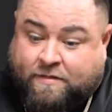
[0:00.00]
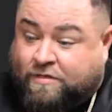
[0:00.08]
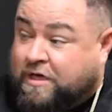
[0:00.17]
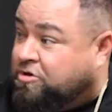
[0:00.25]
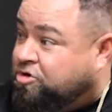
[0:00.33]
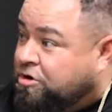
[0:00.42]

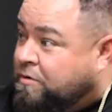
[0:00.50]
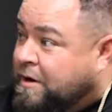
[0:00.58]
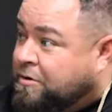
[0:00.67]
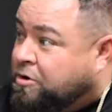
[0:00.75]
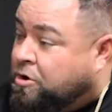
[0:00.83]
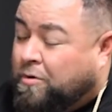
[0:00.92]
Then turn
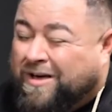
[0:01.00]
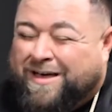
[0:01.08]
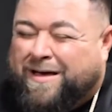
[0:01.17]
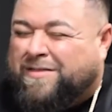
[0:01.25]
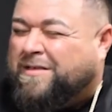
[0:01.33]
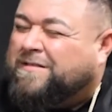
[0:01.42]
around and go.
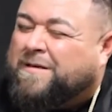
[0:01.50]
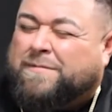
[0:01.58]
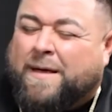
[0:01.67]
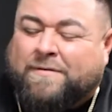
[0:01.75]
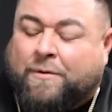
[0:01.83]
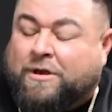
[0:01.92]
And then
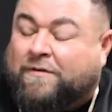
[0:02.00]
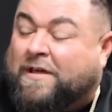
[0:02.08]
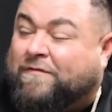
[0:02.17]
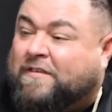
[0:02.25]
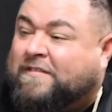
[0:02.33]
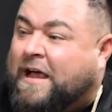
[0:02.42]
sometimes I would even
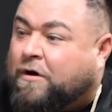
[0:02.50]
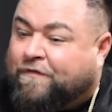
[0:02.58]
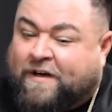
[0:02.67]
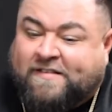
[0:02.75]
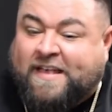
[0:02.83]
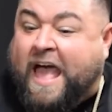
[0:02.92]
have to
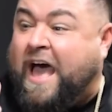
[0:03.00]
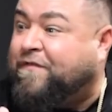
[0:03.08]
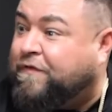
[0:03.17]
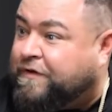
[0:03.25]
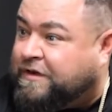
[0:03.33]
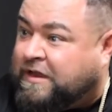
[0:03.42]
sacrifice half
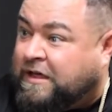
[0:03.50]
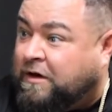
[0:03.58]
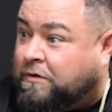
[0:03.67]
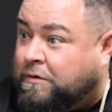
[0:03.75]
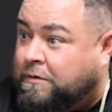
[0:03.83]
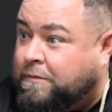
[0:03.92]
of a
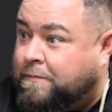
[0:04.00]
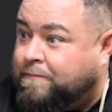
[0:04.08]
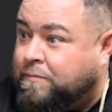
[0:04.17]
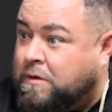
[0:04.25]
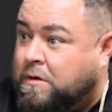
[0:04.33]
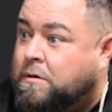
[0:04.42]
deal
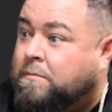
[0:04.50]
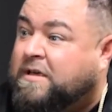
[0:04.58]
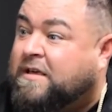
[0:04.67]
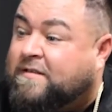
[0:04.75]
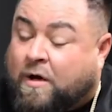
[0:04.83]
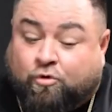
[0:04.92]

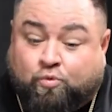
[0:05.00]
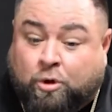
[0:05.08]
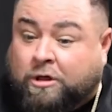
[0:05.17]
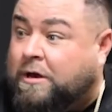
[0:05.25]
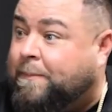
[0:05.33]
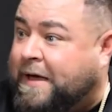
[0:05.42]
because I was
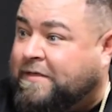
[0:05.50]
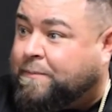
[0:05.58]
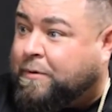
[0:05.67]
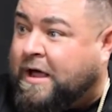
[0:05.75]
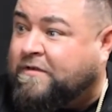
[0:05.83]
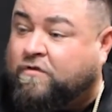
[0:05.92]
willing to pay the
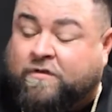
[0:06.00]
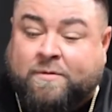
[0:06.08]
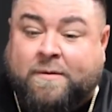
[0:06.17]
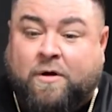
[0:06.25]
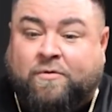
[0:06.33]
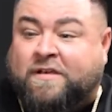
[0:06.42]
price. So
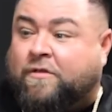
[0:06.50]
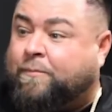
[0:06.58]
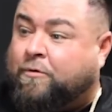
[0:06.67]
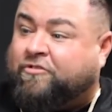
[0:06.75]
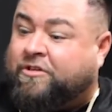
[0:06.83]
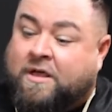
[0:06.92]
sometimes I would tell the
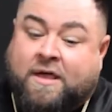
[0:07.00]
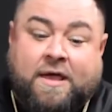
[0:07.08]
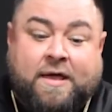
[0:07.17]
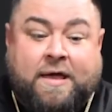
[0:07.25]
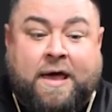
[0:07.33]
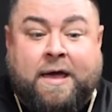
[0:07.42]
person,
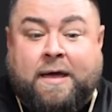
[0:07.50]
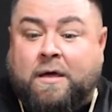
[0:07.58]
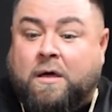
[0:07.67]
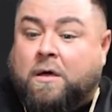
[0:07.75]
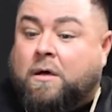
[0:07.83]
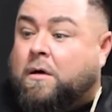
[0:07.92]
hey,
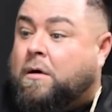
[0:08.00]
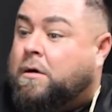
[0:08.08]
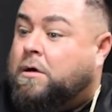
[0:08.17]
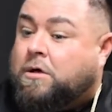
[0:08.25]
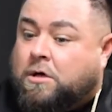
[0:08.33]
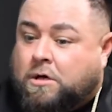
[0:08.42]

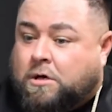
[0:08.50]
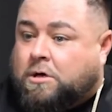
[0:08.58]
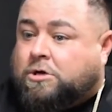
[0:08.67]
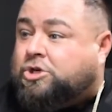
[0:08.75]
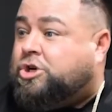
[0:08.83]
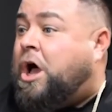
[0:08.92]

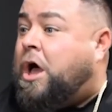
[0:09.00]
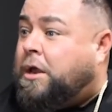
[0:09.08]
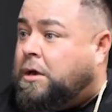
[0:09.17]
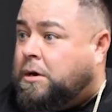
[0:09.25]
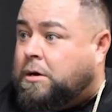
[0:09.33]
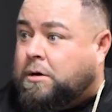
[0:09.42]
John,
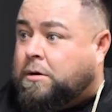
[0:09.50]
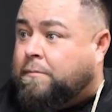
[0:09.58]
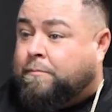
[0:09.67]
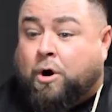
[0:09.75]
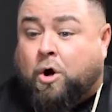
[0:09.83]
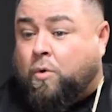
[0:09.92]

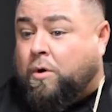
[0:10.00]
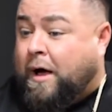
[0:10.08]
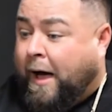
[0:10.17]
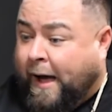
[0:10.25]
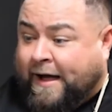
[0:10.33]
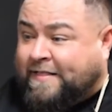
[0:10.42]
bro,
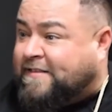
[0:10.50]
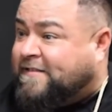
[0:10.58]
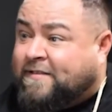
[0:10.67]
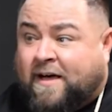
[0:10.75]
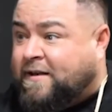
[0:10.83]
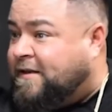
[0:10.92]
I got this
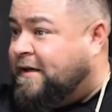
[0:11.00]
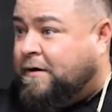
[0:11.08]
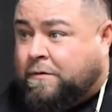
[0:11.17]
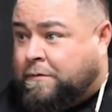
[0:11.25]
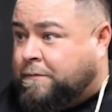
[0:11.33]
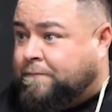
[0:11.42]
done
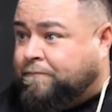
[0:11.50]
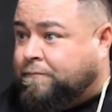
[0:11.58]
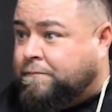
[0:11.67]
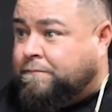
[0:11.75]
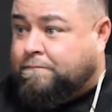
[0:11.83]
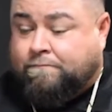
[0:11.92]
deal.
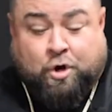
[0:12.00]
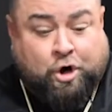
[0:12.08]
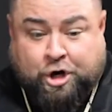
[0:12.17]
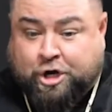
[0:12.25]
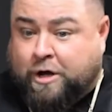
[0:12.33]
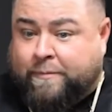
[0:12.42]
They're
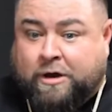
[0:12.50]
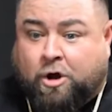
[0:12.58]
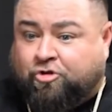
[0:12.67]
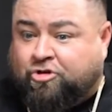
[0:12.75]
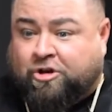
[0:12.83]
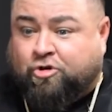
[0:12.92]
going to come in.
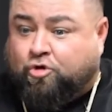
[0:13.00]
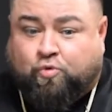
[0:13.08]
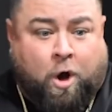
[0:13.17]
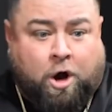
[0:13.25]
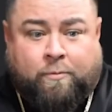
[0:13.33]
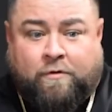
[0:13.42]
All you got to do is
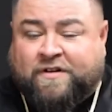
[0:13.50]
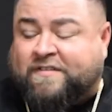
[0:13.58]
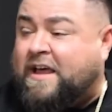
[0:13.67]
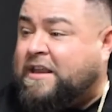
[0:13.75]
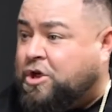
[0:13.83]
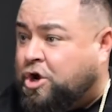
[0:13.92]
walk them over to
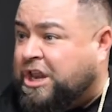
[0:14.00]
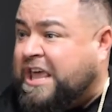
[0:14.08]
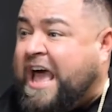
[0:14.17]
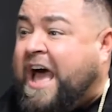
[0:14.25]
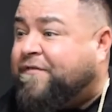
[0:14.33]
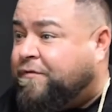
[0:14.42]
signing. You're going to
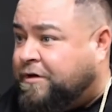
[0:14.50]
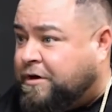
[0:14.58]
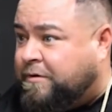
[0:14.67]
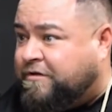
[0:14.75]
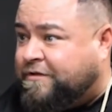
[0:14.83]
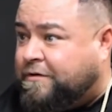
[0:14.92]
get half of the
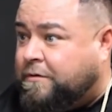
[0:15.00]
commission.